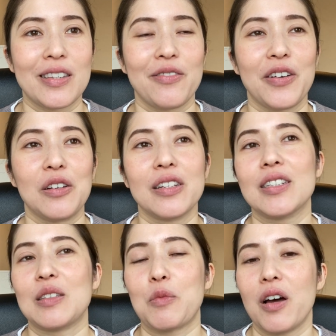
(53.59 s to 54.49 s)
It felt like
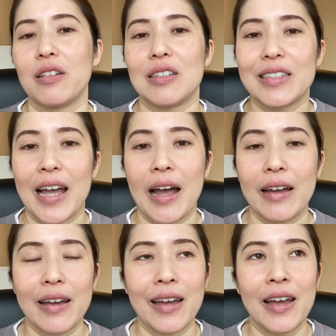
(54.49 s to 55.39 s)
some kind of tank,